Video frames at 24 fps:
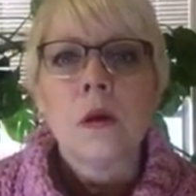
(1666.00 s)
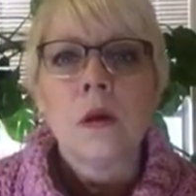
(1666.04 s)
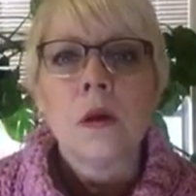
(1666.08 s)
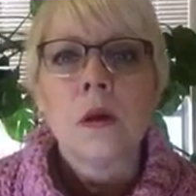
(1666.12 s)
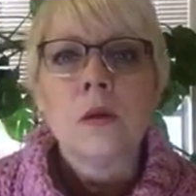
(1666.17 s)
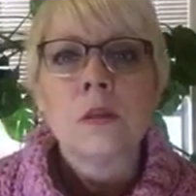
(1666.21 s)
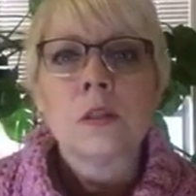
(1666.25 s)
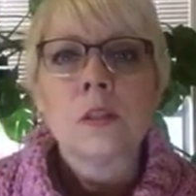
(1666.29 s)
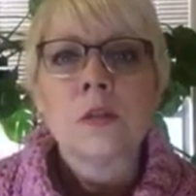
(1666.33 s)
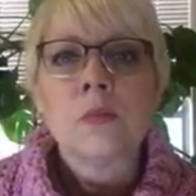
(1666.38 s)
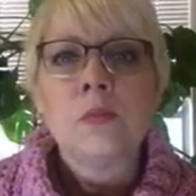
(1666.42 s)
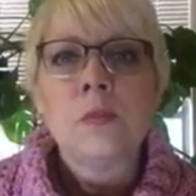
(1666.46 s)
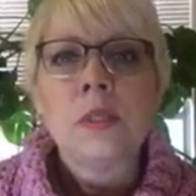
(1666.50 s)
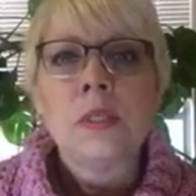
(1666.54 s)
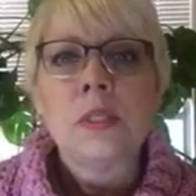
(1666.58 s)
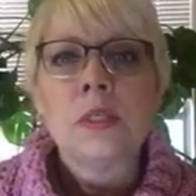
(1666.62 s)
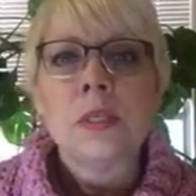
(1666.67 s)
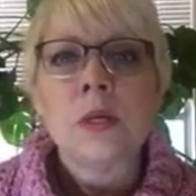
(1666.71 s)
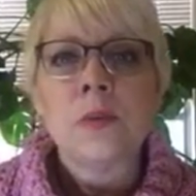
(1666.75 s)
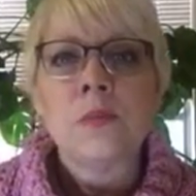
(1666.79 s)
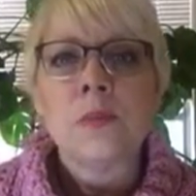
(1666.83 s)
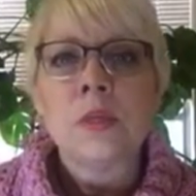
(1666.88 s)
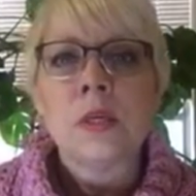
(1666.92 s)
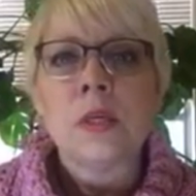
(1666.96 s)
must have missed
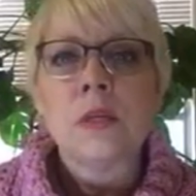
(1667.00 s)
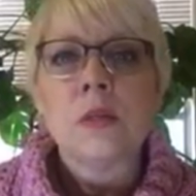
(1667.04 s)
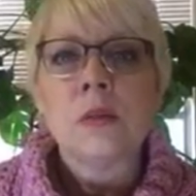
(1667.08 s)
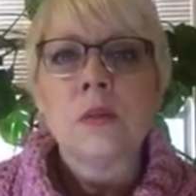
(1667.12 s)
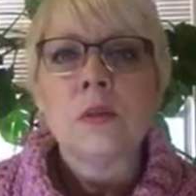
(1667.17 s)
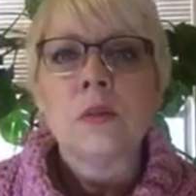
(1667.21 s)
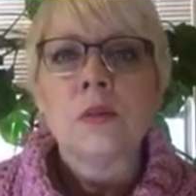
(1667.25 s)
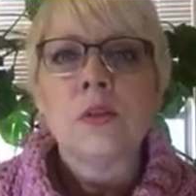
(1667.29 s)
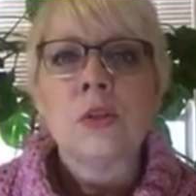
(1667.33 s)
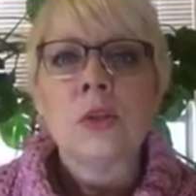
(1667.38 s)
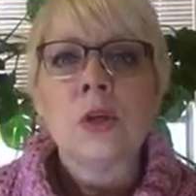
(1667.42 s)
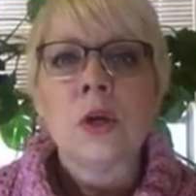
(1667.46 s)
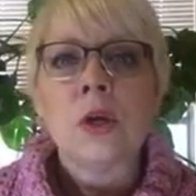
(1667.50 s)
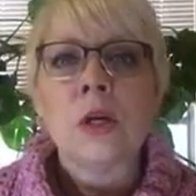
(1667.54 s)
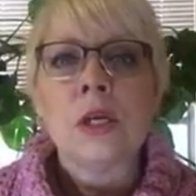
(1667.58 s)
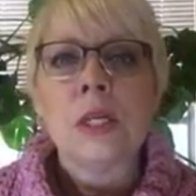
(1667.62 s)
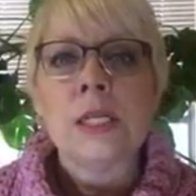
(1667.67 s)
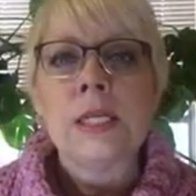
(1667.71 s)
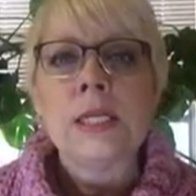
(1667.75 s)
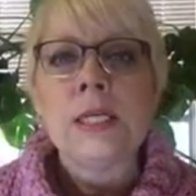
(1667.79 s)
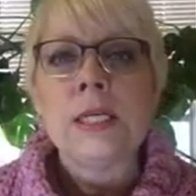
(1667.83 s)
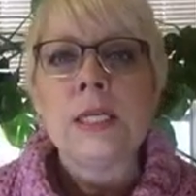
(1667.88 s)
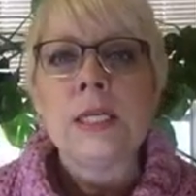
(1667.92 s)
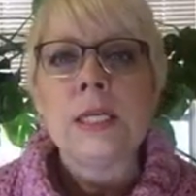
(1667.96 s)
something.
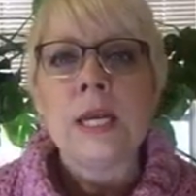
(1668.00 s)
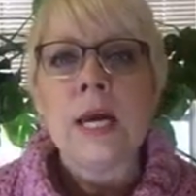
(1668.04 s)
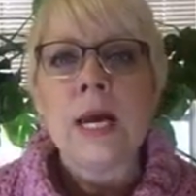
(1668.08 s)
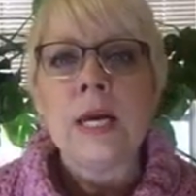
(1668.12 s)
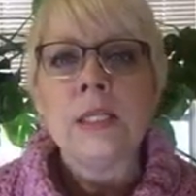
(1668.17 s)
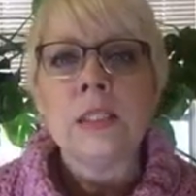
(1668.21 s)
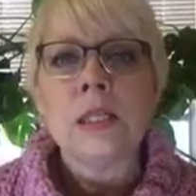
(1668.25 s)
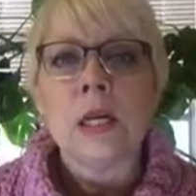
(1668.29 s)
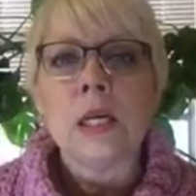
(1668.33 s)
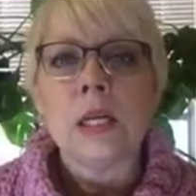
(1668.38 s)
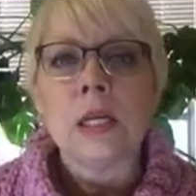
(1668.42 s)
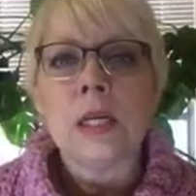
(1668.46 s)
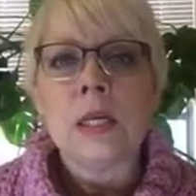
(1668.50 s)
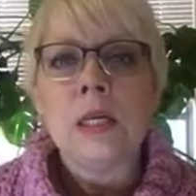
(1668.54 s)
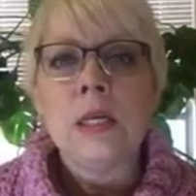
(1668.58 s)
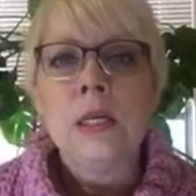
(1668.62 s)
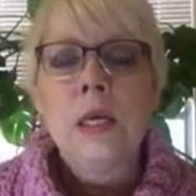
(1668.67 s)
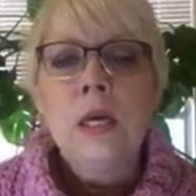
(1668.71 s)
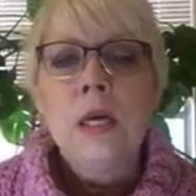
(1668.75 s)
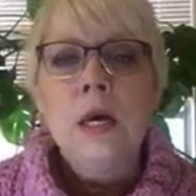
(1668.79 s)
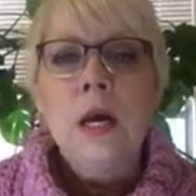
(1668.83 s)
Charlene. Hi, Charlene.